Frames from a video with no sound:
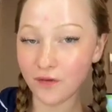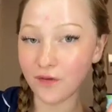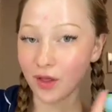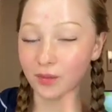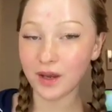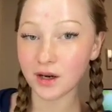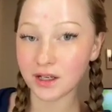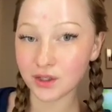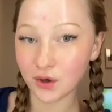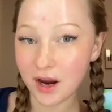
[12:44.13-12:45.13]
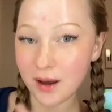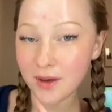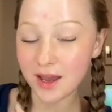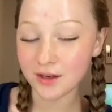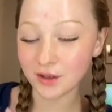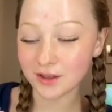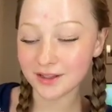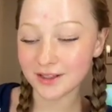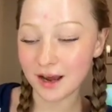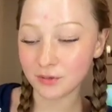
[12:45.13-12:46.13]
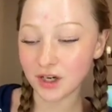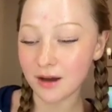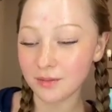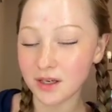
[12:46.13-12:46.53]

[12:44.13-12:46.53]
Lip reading: follow me on Instagram and on Snapchat,